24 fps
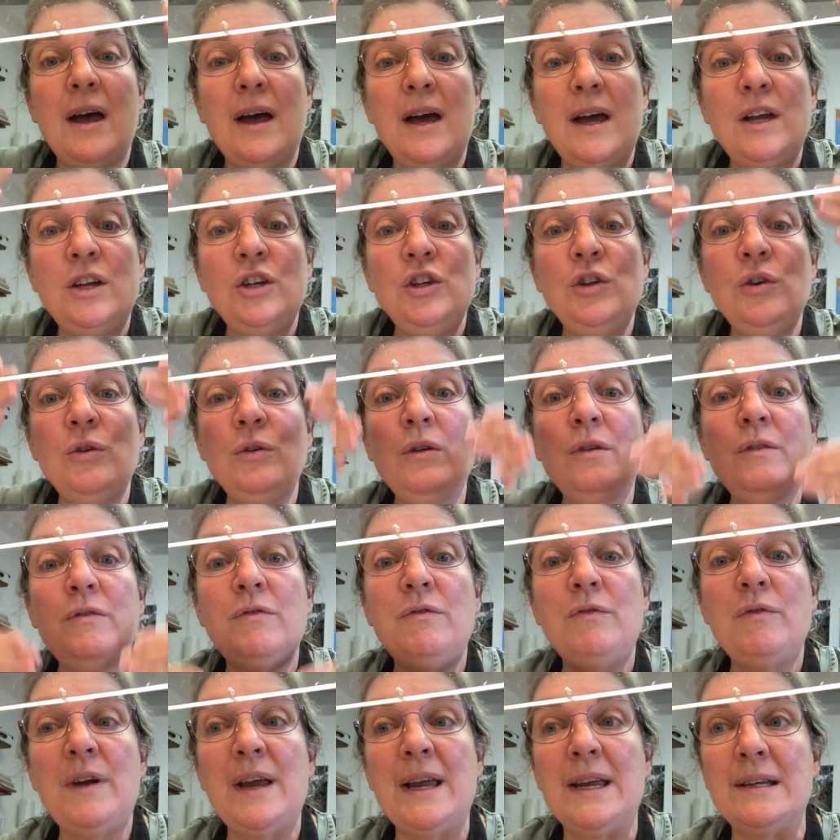on your
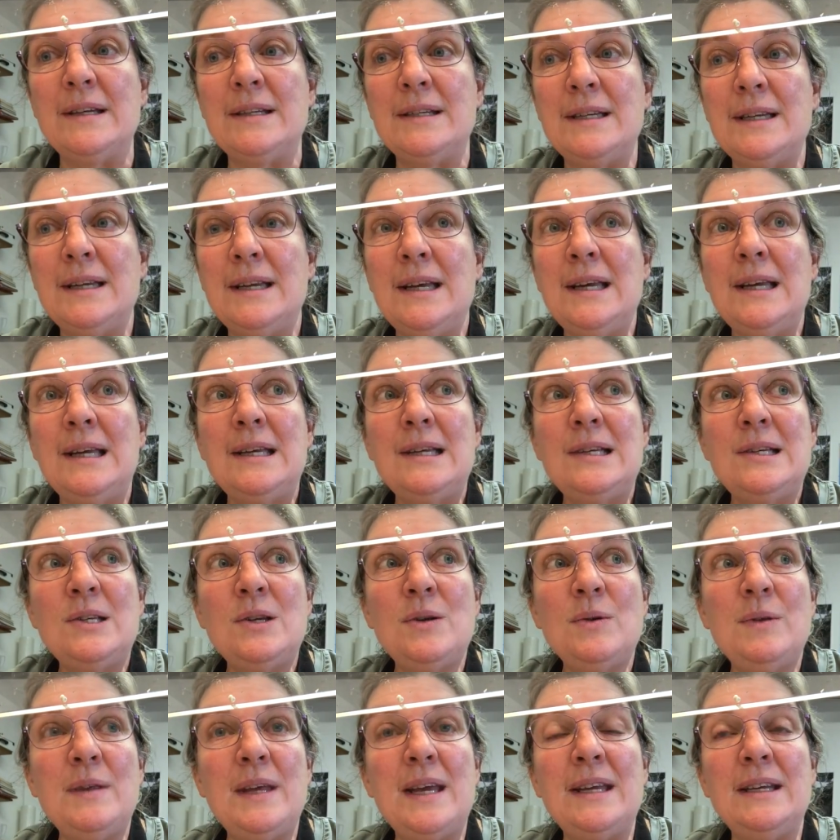front
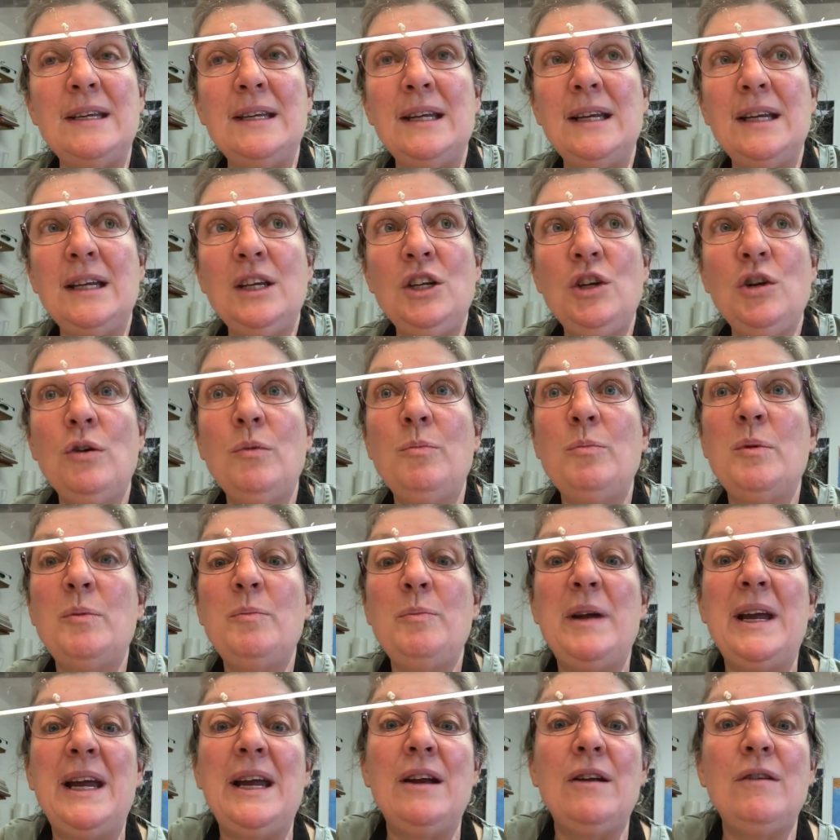so that you're
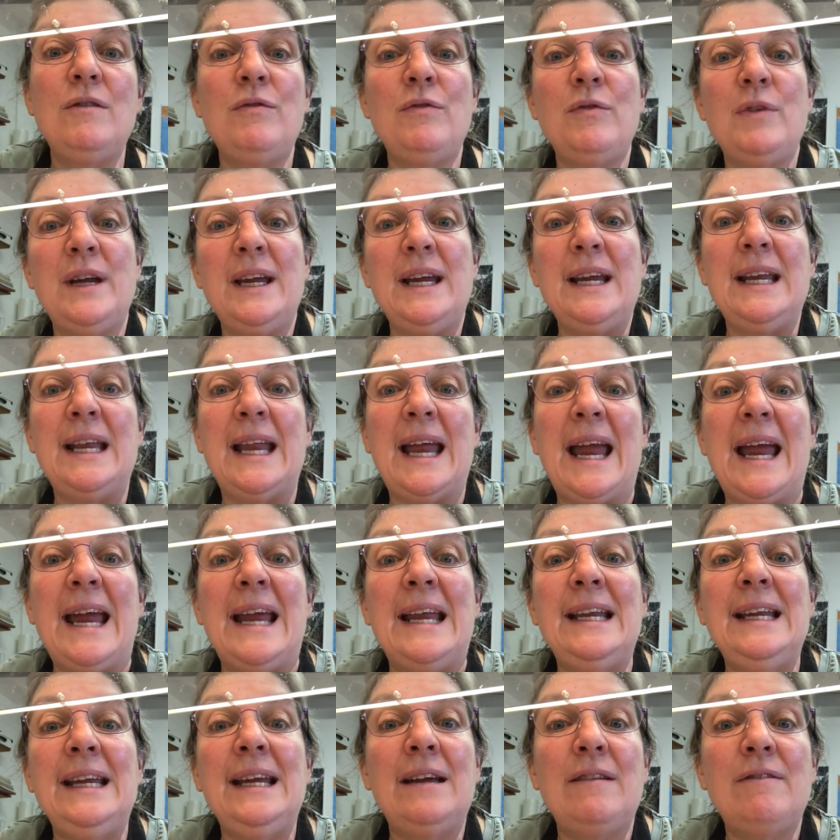prepared for, in
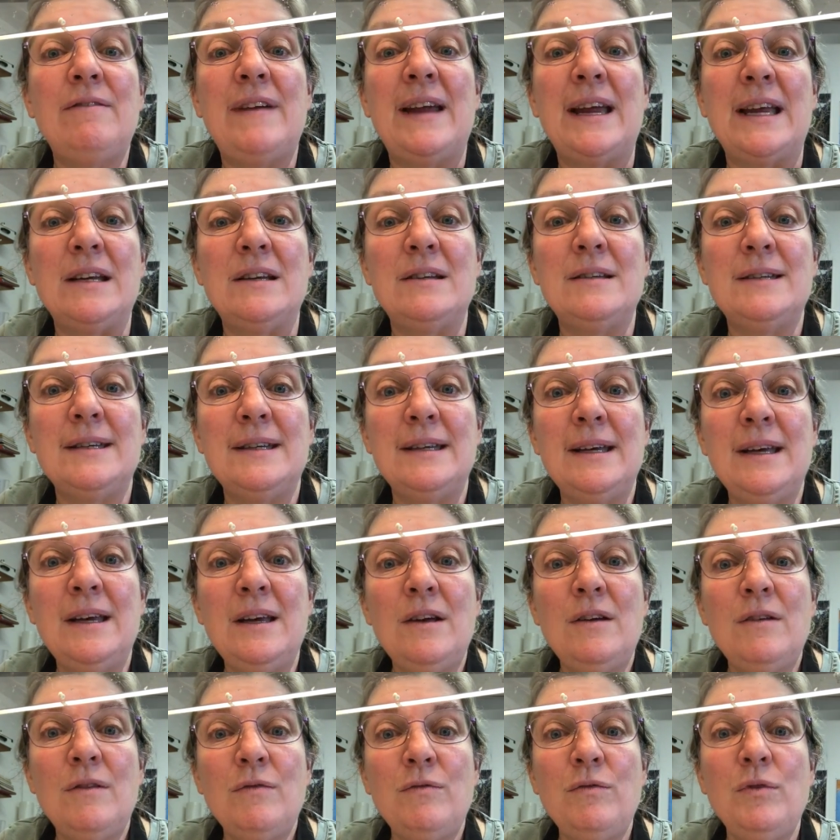any event,
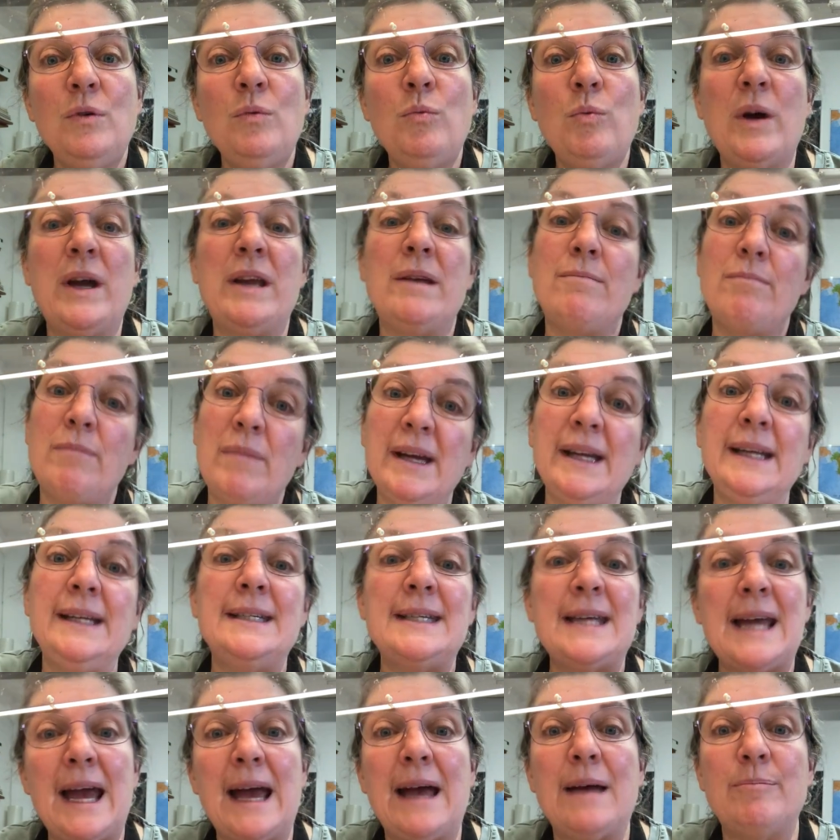for what
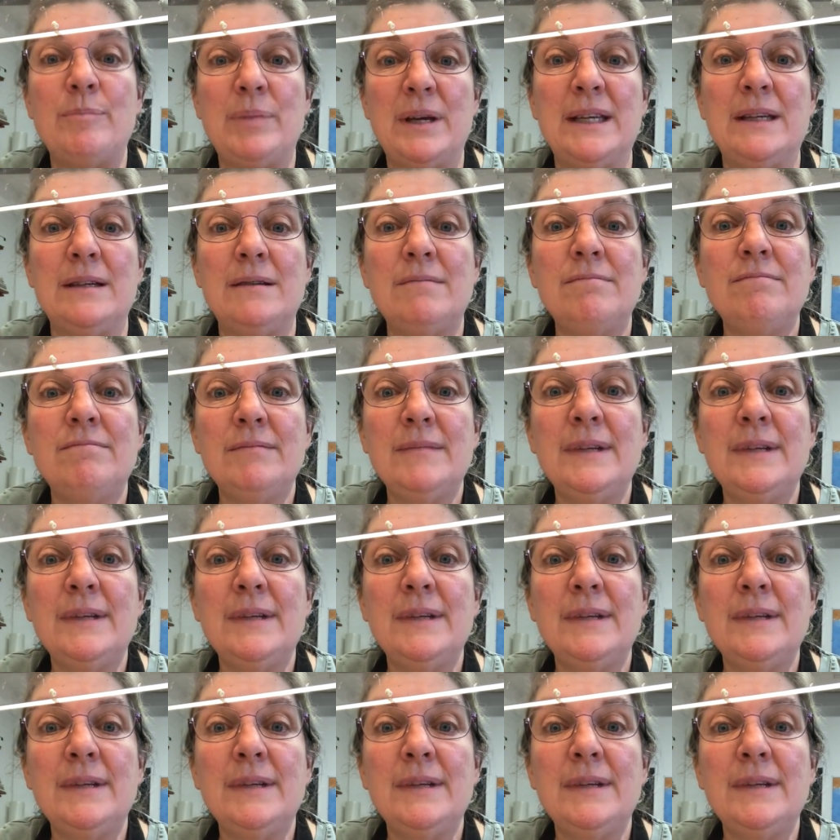might happen.